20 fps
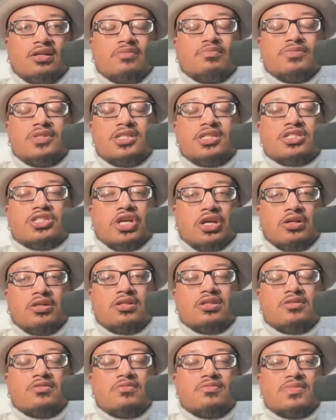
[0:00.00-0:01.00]
come to
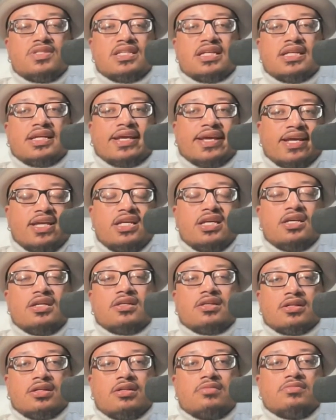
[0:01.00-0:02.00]
terms and
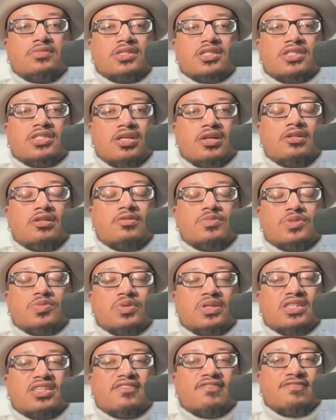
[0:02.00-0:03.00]
can't come to terms
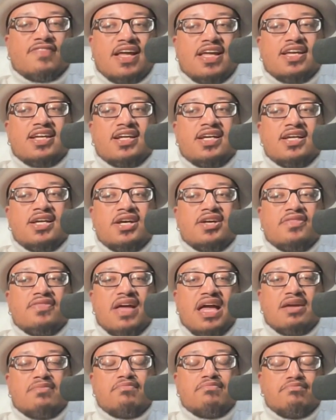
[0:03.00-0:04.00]
with the fact
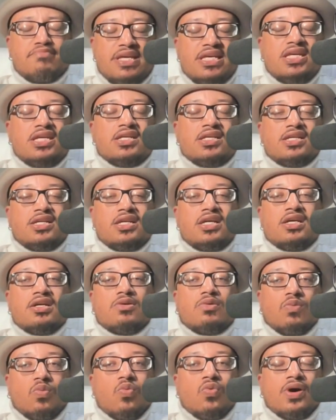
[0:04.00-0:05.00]
that men
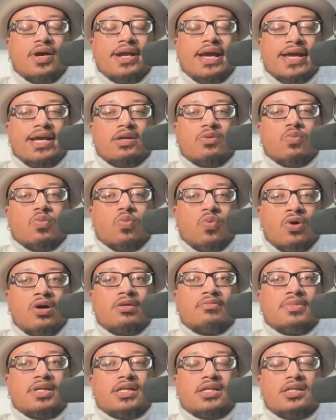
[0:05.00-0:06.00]
want a
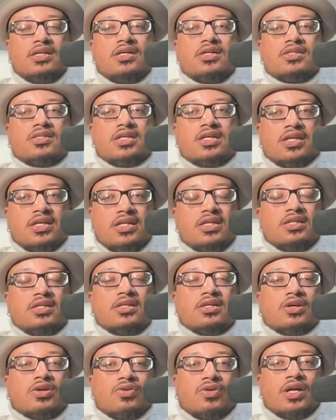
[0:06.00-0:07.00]
woman to hit
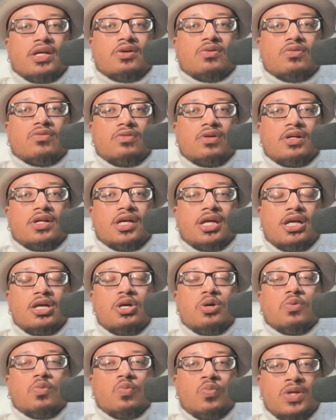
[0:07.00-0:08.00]
the ground running.
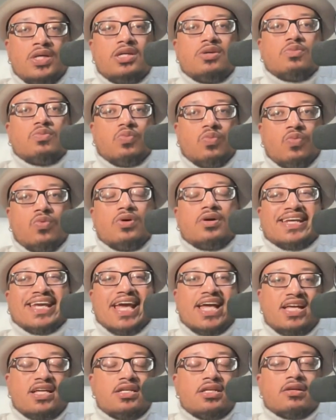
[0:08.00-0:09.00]
We want
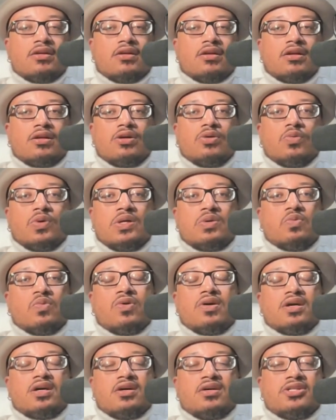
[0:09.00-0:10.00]
care. We
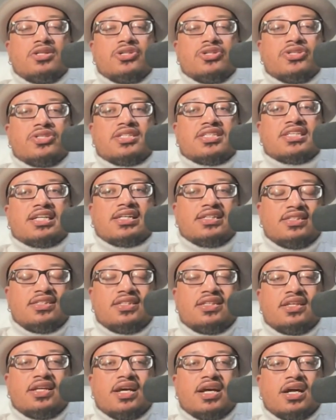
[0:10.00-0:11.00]
want
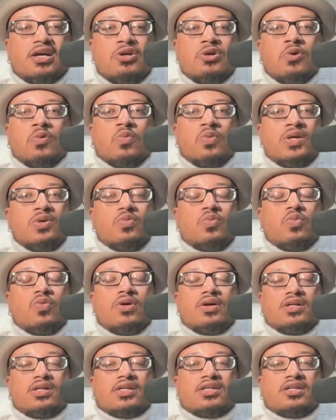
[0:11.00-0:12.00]
understanding. We want